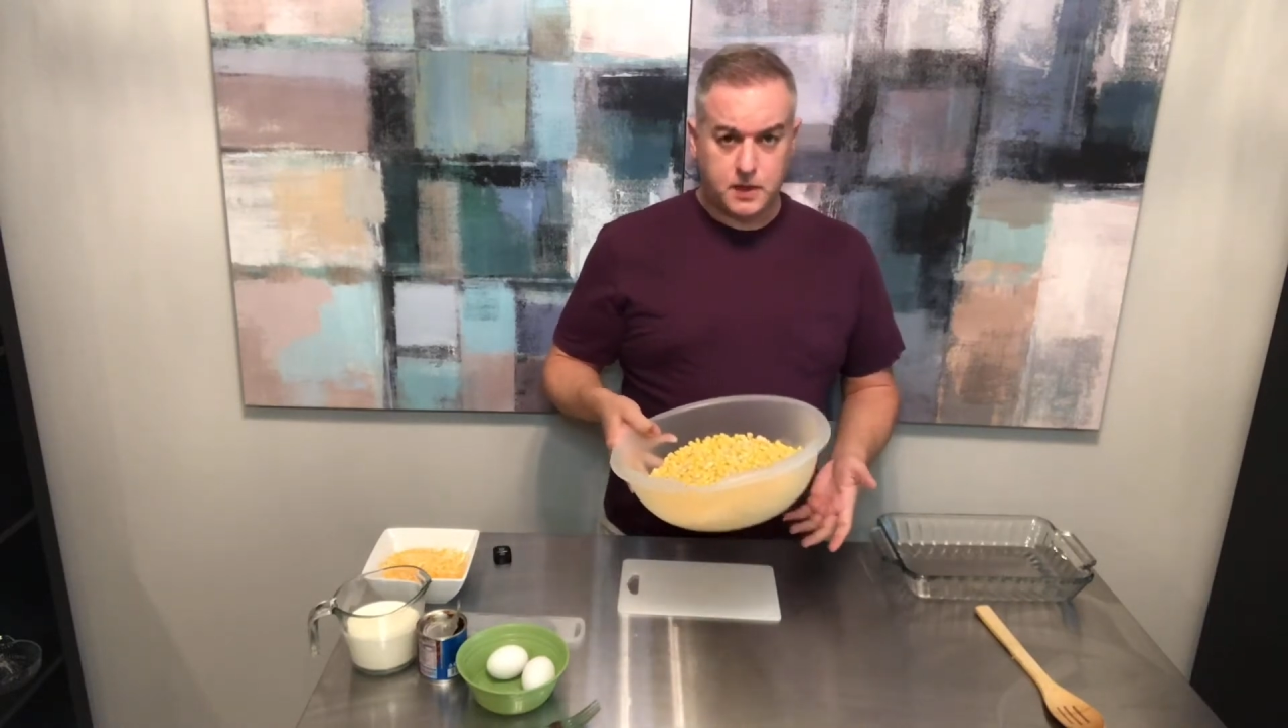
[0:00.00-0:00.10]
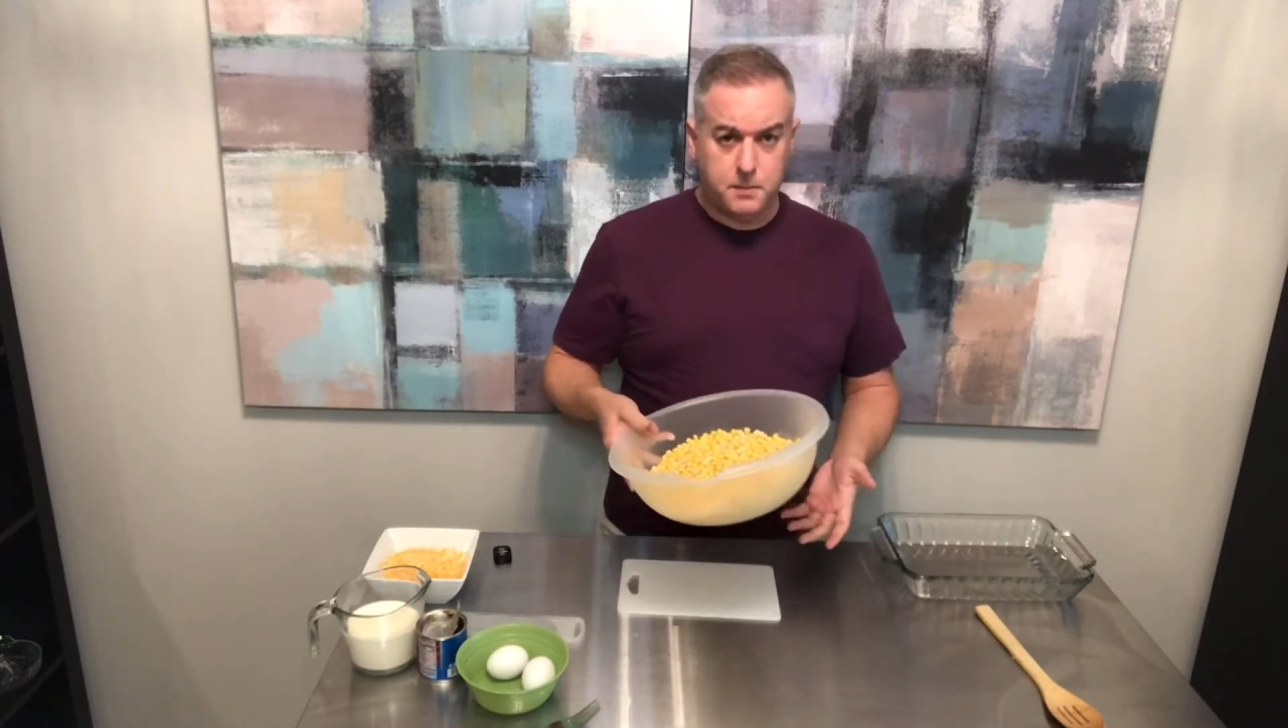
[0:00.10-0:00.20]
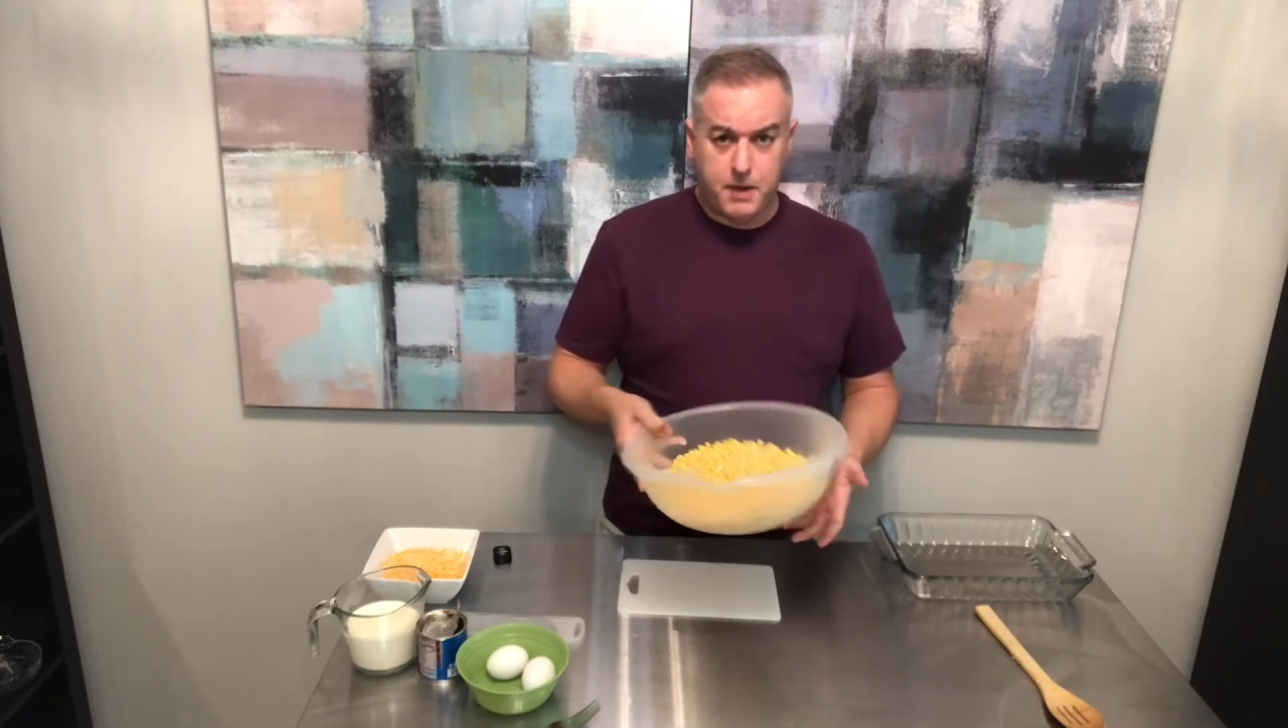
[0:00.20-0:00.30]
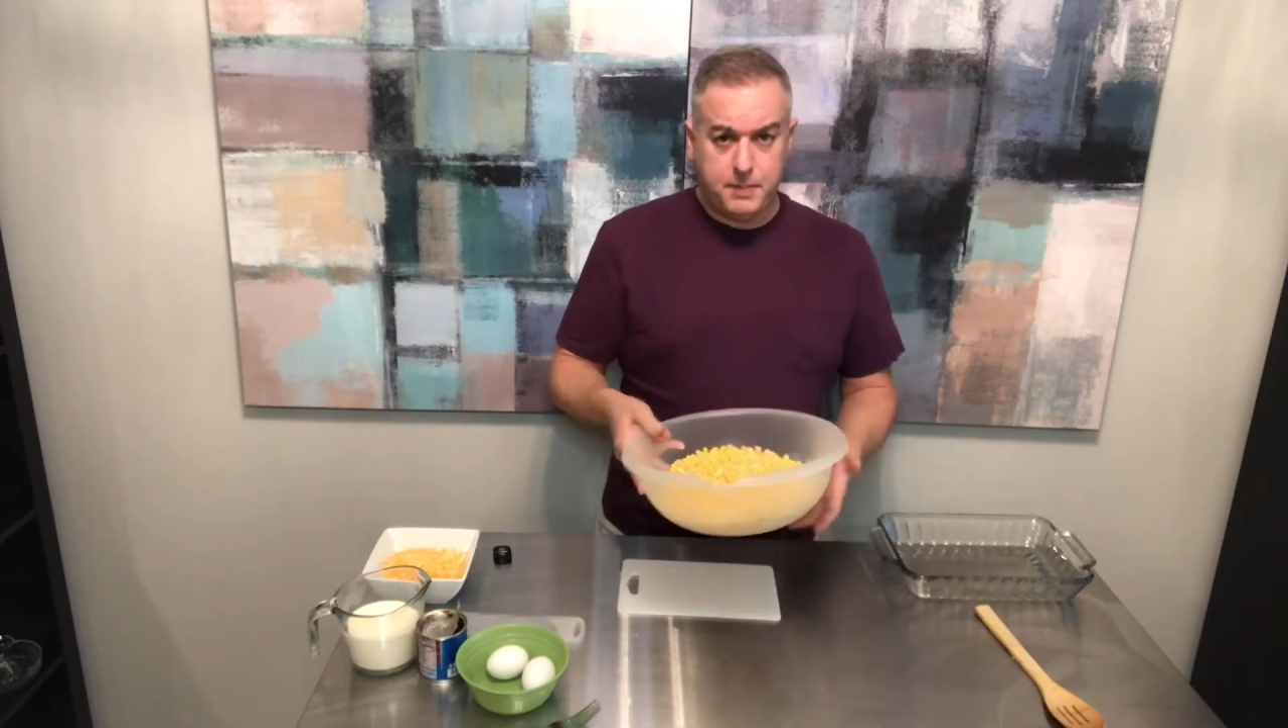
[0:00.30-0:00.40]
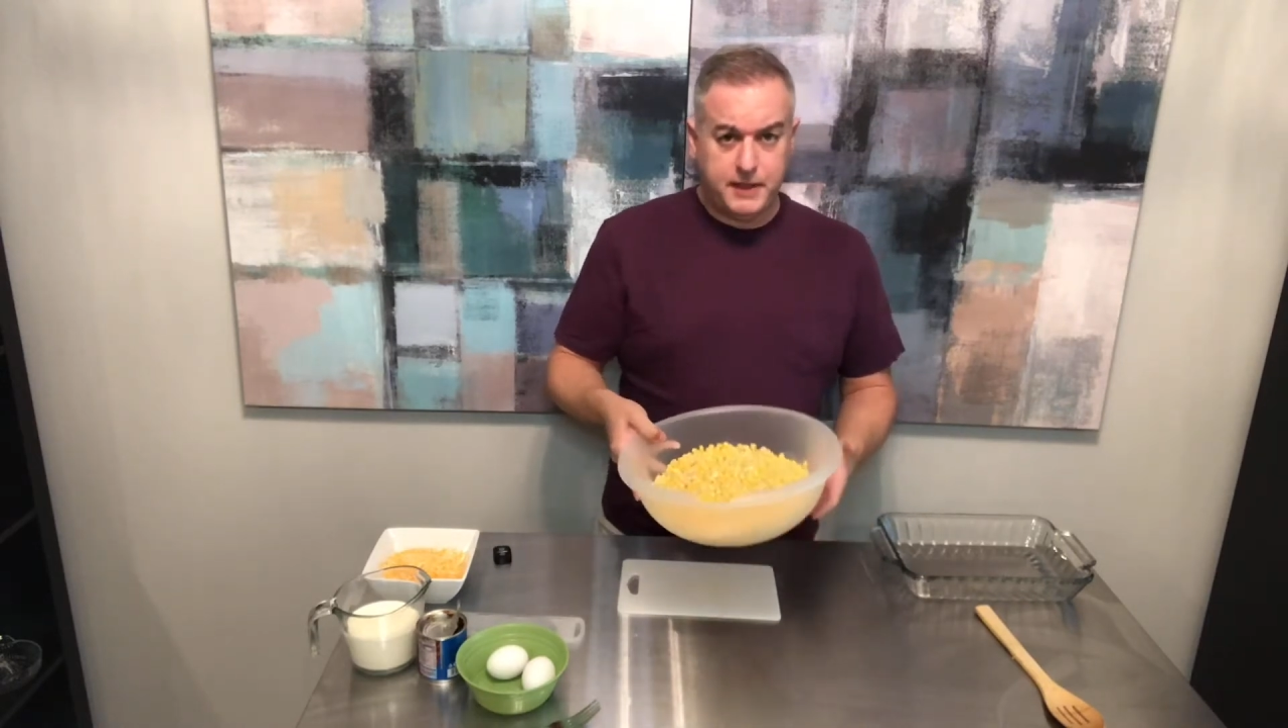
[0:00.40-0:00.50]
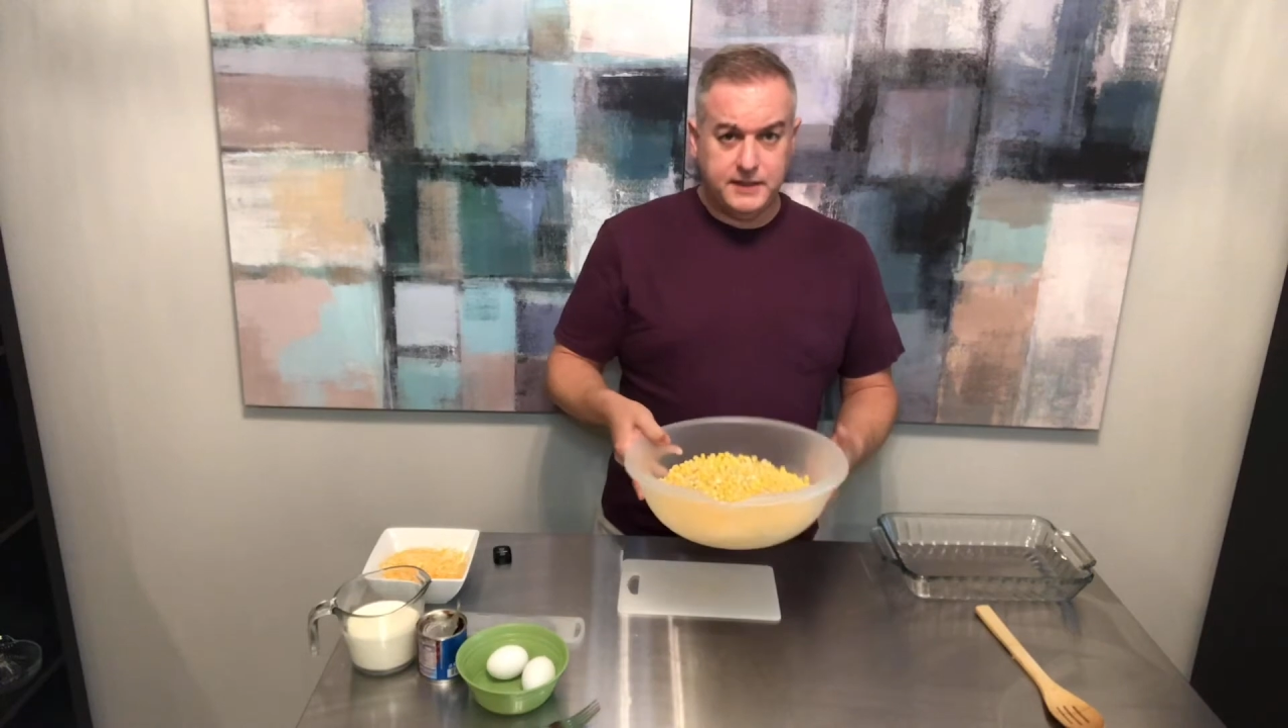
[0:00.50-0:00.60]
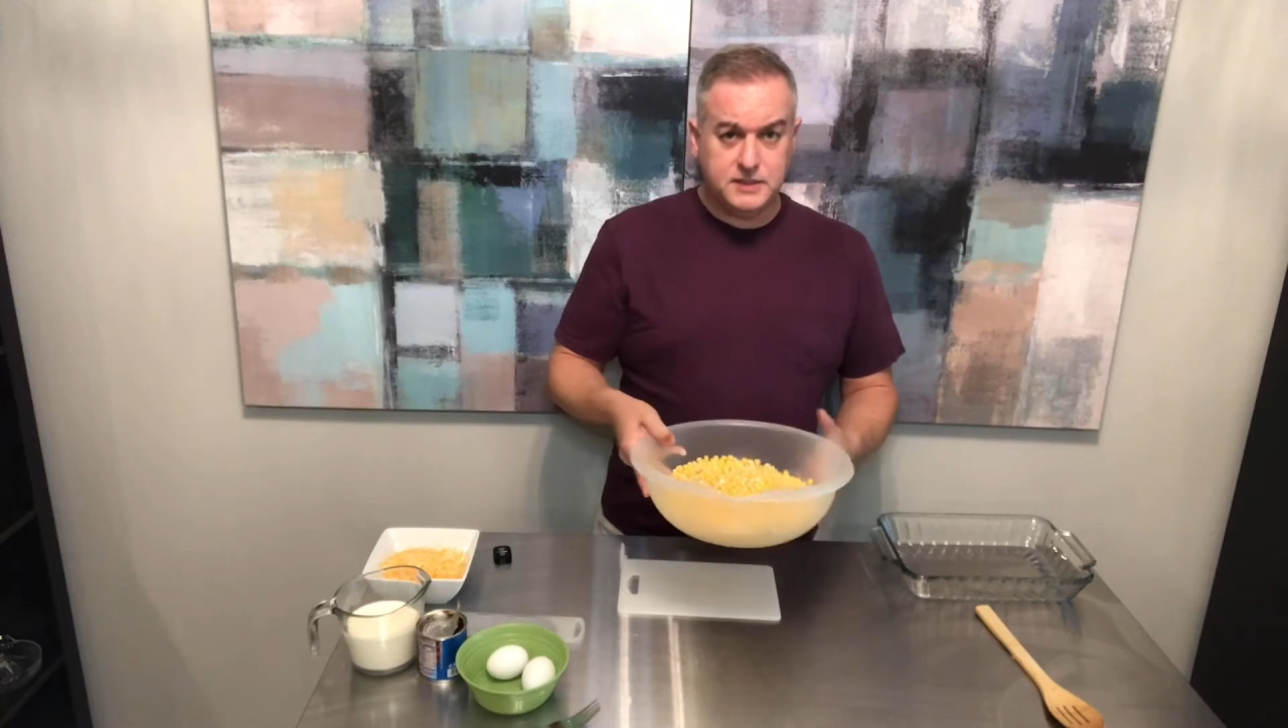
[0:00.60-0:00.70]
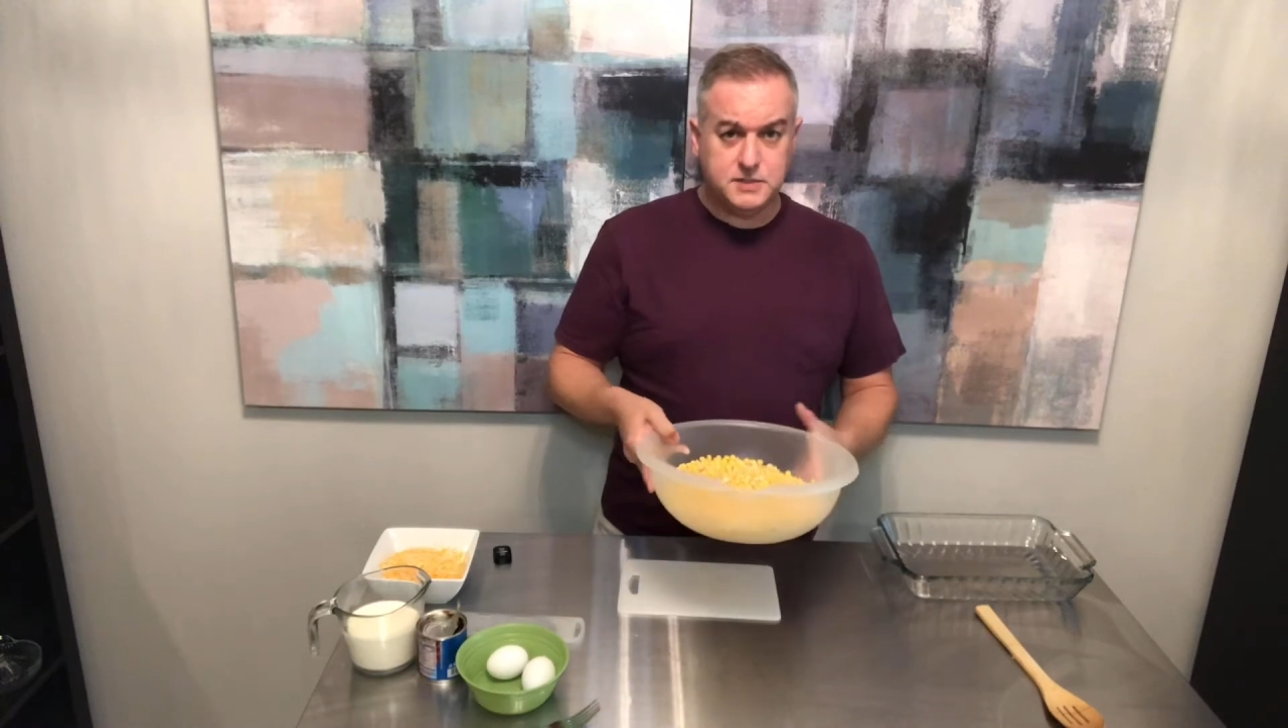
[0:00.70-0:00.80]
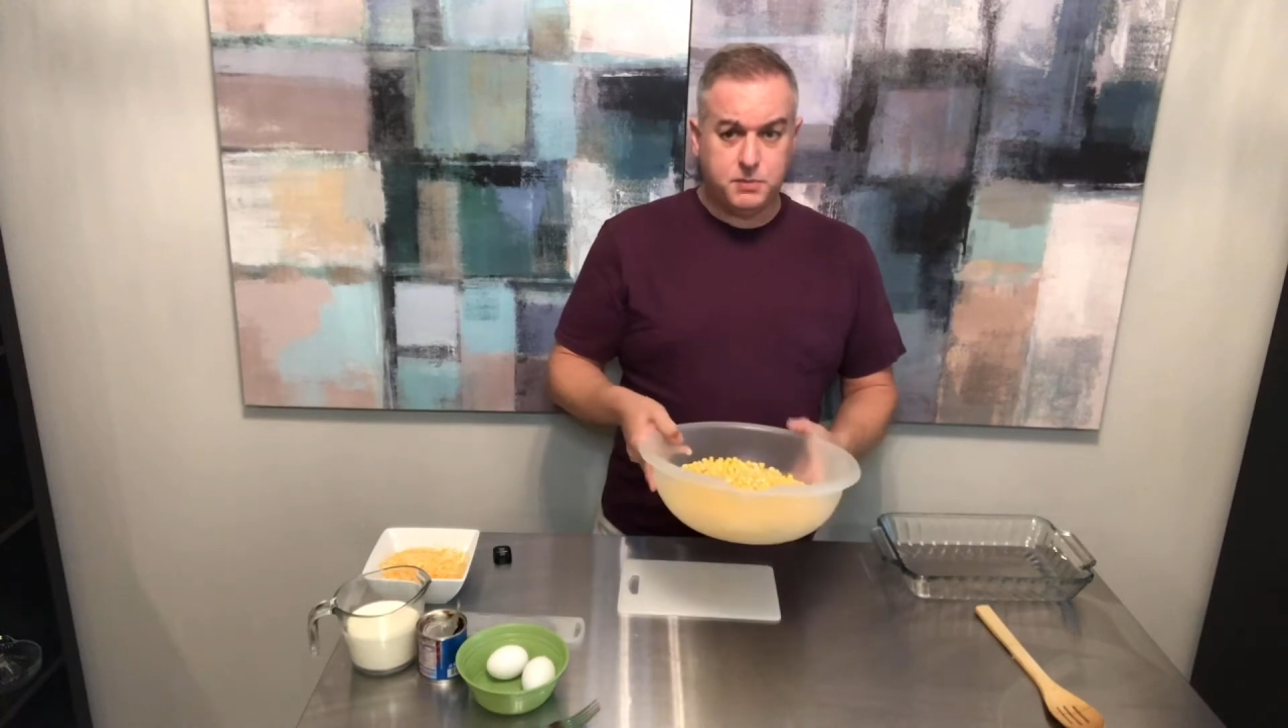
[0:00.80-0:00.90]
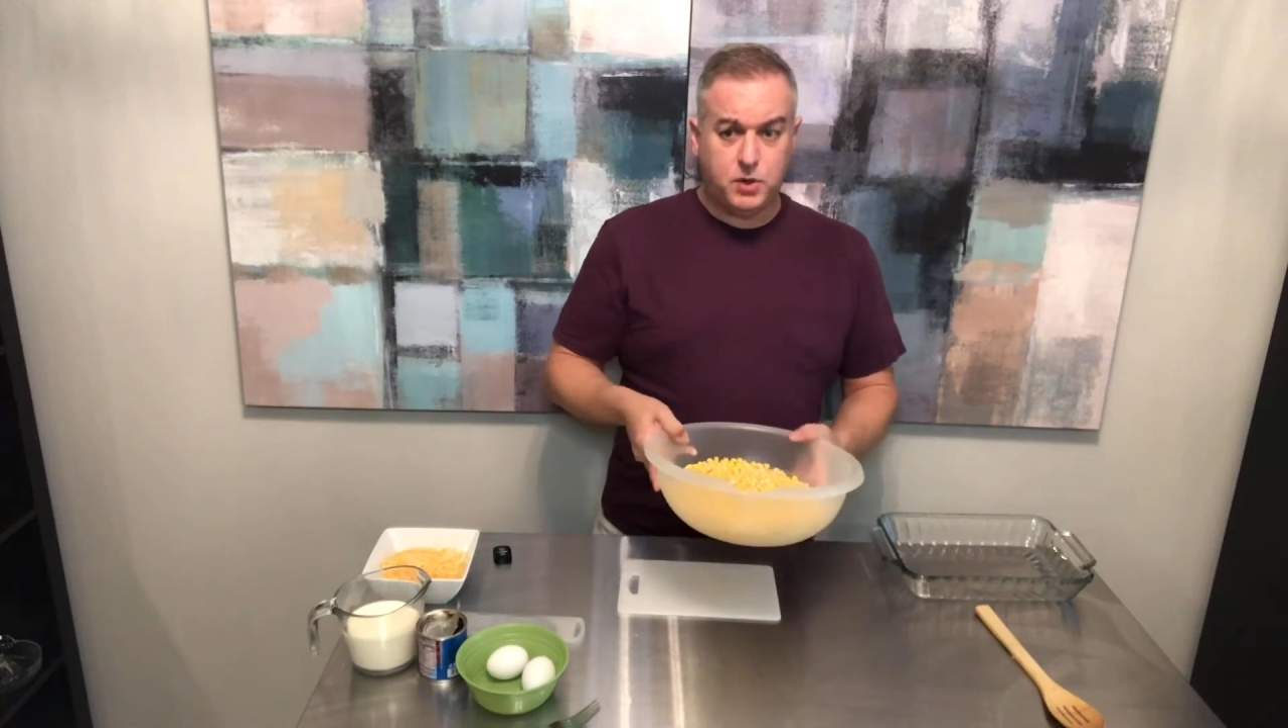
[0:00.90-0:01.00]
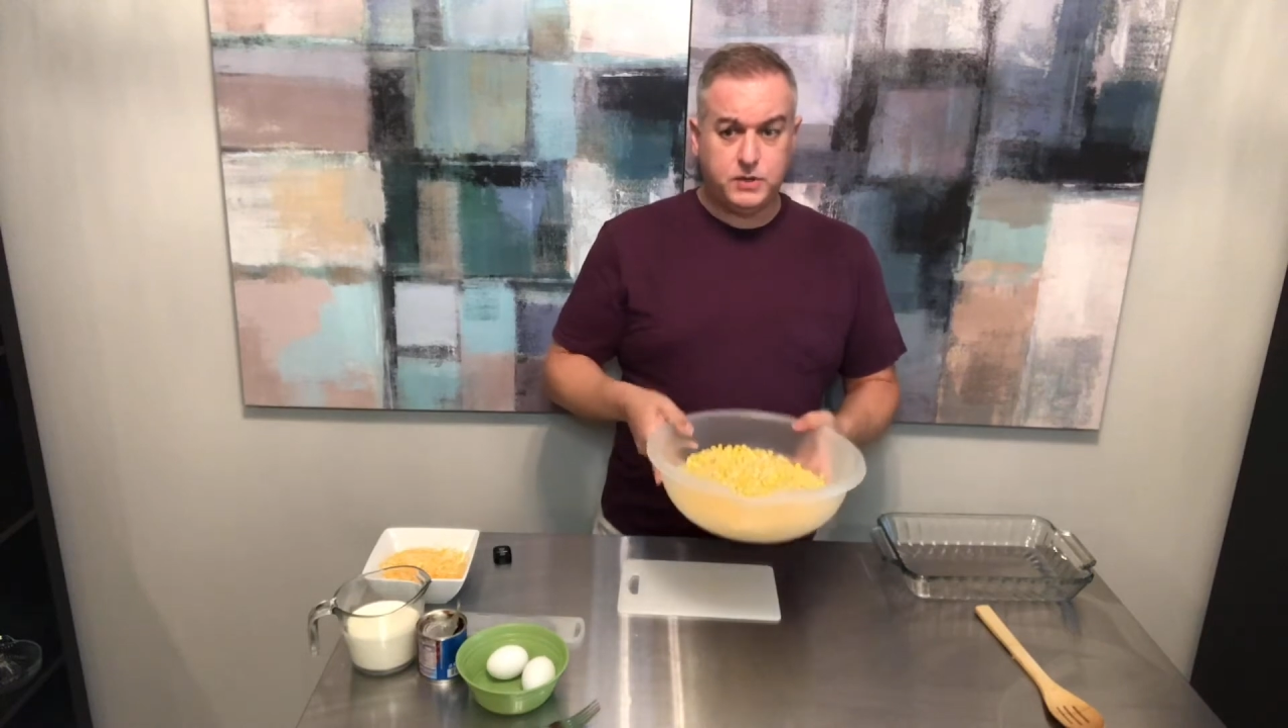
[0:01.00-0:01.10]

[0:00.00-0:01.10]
pop it in this bowl,